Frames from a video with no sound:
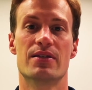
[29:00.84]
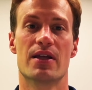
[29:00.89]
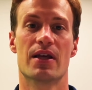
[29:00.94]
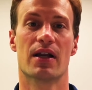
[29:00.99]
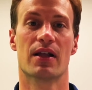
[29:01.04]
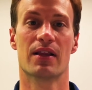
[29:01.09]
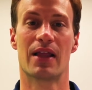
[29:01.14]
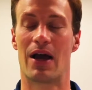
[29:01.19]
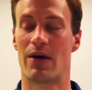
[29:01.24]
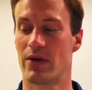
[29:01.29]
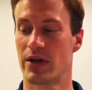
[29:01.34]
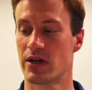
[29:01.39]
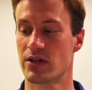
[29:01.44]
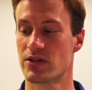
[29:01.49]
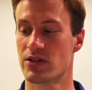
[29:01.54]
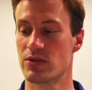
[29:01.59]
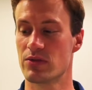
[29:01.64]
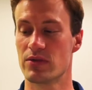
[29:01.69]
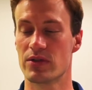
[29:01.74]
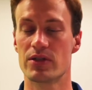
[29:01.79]
and allowing our
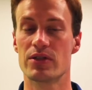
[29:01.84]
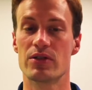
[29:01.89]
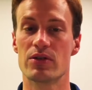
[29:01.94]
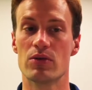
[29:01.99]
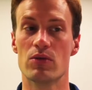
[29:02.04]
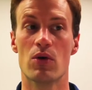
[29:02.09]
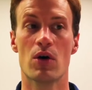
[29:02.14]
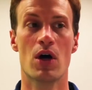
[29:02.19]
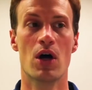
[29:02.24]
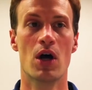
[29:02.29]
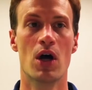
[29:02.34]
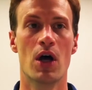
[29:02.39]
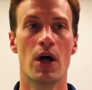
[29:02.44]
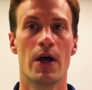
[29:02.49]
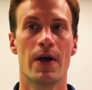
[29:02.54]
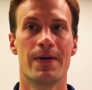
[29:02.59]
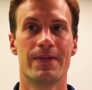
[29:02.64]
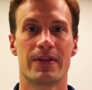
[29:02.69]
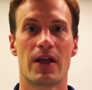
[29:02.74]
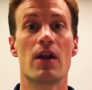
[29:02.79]
students to
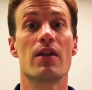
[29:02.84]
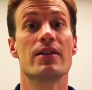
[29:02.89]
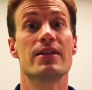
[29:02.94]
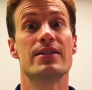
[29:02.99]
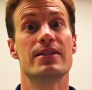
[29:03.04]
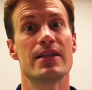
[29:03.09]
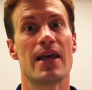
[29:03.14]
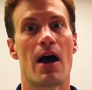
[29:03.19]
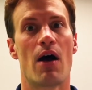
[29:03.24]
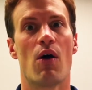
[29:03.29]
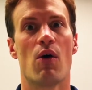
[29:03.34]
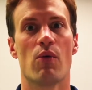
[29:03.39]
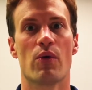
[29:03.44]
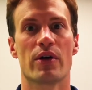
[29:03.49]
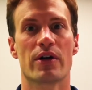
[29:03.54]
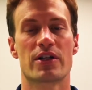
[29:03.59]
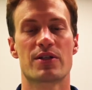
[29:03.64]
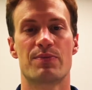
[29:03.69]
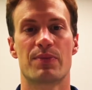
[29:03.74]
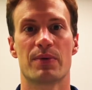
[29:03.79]
not only see how it works,